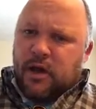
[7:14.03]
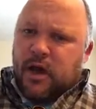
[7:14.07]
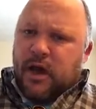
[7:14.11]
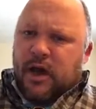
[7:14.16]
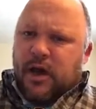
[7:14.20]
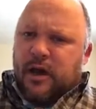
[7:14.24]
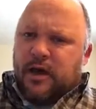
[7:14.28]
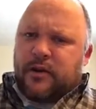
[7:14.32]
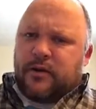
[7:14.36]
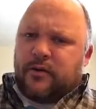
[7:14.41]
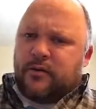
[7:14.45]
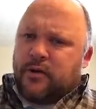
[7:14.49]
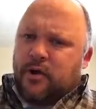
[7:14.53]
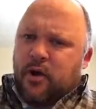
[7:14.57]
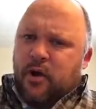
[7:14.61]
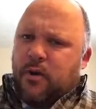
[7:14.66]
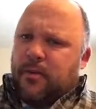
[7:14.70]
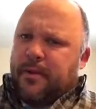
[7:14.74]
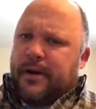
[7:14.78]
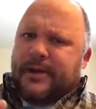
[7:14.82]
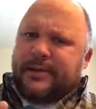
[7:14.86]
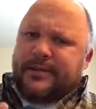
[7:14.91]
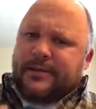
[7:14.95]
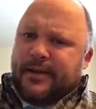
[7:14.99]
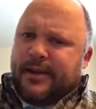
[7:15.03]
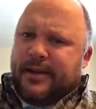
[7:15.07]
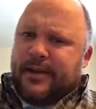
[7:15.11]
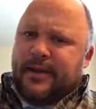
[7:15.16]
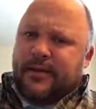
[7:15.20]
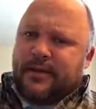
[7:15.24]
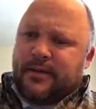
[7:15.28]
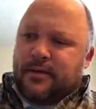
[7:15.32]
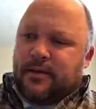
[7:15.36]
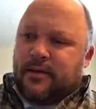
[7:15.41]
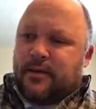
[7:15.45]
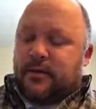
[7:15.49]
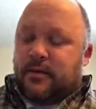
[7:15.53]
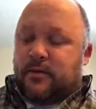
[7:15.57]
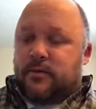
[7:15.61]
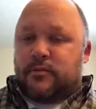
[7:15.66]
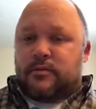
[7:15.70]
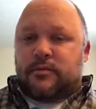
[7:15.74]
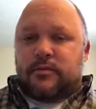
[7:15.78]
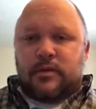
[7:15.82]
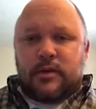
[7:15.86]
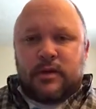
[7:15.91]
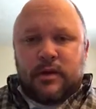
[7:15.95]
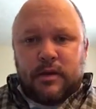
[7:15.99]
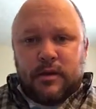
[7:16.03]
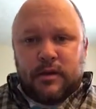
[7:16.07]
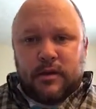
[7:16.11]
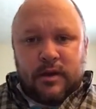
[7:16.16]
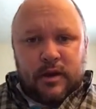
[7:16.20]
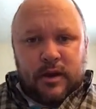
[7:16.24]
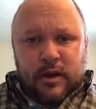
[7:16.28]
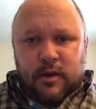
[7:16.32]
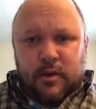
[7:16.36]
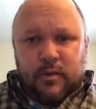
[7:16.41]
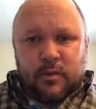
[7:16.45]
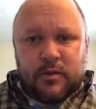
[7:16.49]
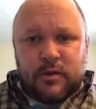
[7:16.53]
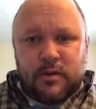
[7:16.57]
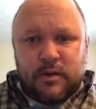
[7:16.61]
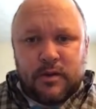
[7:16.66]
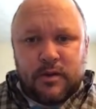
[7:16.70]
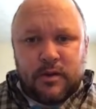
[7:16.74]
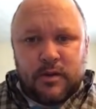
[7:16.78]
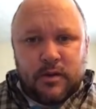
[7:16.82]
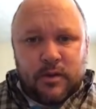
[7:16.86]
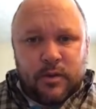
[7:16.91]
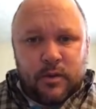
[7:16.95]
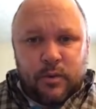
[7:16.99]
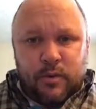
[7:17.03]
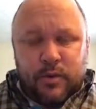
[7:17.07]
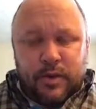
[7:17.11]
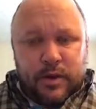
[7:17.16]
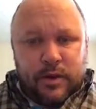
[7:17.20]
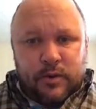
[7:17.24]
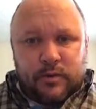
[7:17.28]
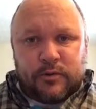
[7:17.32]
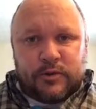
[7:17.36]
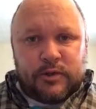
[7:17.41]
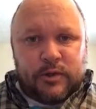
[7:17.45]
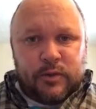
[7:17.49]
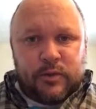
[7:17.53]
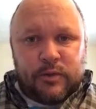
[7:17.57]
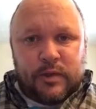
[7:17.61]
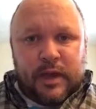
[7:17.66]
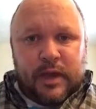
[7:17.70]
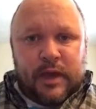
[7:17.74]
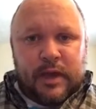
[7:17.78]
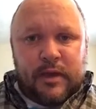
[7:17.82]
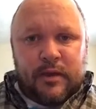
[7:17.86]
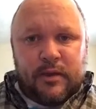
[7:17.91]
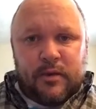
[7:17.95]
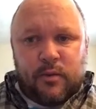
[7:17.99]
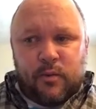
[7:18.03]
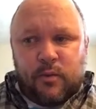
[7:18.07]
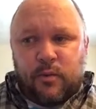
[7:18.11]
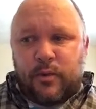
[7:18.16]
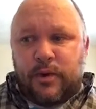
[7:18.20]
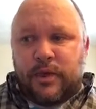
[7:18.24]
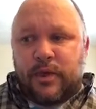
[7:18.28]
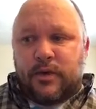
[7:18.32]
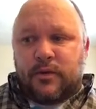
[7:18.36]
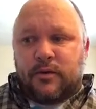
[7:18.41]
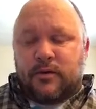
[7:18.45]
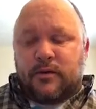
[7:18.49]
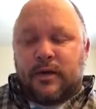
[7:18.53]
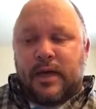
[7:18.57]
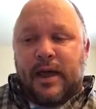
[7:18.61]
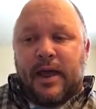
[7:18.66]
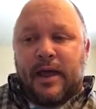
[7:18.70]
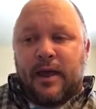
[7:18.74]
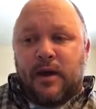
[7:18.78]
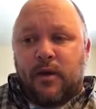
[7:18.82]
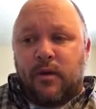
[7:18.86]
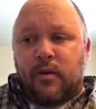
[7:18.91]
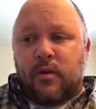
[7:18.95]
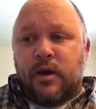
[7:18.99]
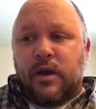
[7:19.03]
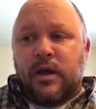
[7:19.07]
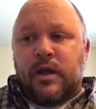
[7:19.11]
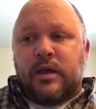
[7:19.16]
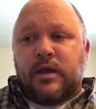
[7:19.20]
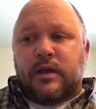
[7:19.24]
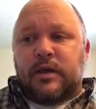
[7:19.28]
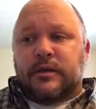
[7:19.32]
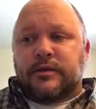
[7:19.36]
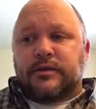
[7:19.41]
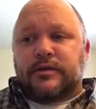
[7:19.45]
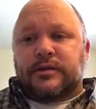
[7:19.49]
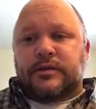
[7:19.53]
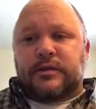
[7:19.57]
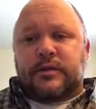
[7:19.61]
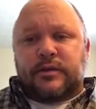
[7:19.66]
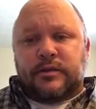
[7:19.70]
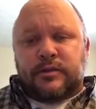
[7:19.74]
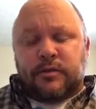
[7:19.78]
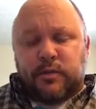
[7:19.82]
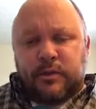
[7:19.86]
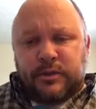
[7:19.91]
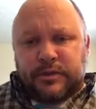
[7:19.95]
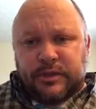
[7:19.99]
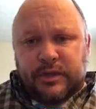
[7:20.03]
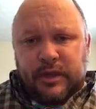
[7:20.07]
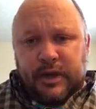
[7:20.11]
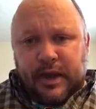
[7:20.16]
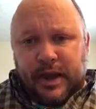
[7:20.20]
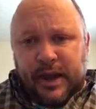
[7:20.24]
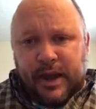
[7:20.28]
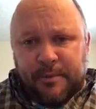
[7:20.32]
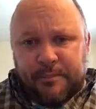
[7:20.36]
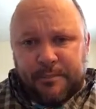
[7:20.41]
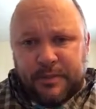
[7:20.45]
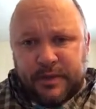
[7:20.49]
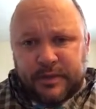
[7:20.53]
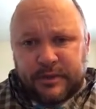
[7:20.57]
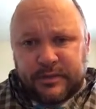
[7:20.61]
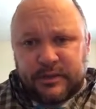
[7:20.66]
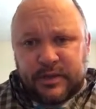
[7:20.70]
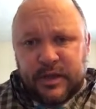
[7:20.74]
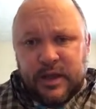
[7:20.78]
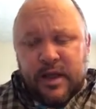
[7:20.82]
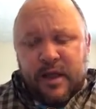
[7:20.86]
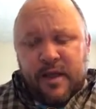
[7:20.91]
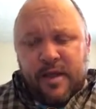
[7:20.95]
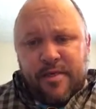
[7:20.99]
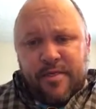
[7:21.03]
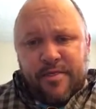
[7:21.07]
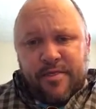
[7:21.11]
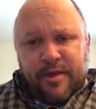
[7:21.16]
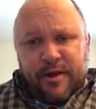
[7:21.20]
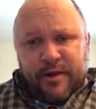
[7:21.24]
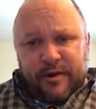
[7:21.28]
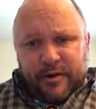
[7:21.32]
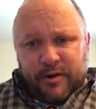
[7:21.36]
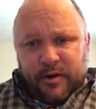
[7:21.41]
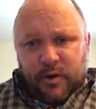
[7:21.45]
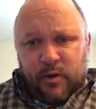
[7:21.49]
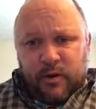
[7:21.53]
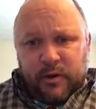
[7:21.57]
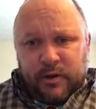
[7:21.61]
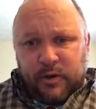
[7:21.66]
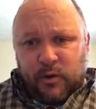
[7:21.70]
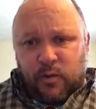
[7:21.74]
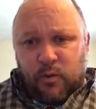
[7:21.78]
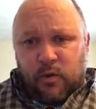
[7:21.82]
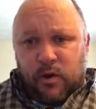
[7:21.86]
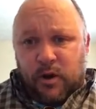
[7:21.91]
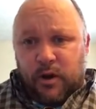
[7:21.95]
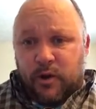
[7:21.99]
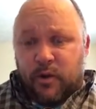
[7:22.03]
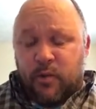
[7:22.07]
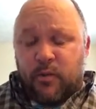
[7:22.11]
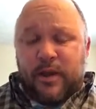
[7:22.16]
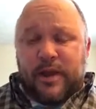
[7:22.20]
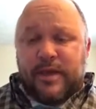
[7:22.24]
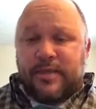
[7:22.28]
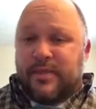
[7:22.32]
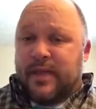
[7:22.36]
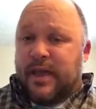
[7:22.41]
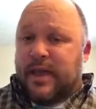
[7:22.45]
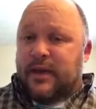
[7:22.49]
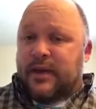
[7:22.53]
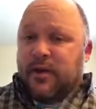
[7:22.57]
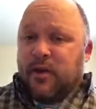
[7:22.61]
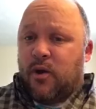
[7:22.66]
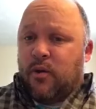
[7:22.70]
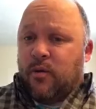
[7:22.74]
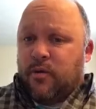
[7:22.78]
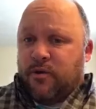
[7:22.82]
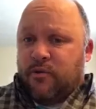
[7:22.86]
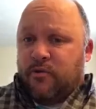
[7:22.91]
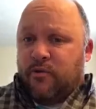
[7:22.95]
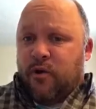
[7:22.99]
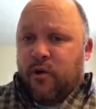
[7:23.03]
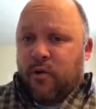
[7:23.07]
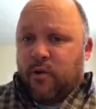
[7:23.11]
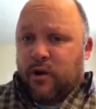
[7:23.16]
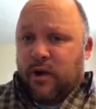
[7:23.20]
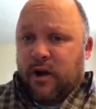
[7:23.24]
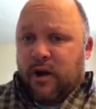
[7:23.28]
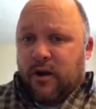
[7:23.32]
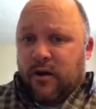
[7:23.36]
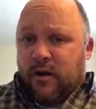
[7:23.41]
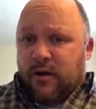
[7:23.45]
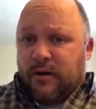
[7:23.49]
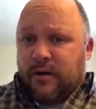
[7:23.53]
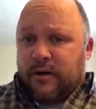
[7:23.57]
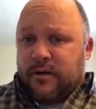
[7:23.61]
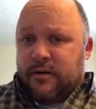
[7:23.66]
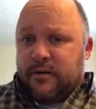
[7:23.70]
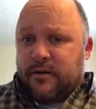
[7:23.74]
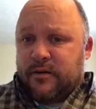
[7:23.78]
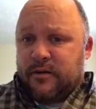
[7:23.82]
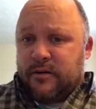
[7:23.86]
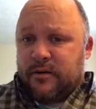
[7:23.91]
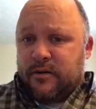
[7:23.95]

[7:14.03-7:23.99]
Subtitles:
I don't know about that, No. We don't do that. We allow, because what's going to happen is they're going to walk away. They know their own heart.